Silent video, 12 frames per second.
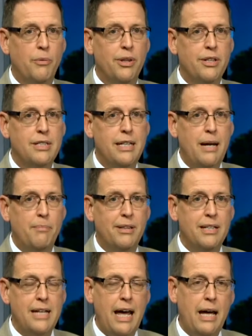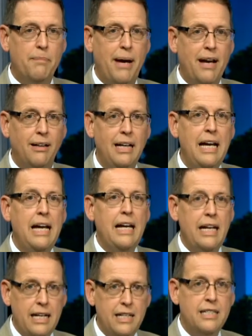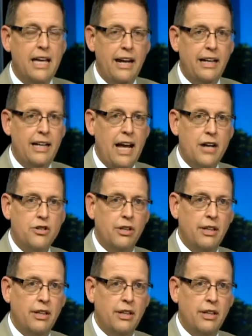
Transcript: with us today, but this ad battle is getting national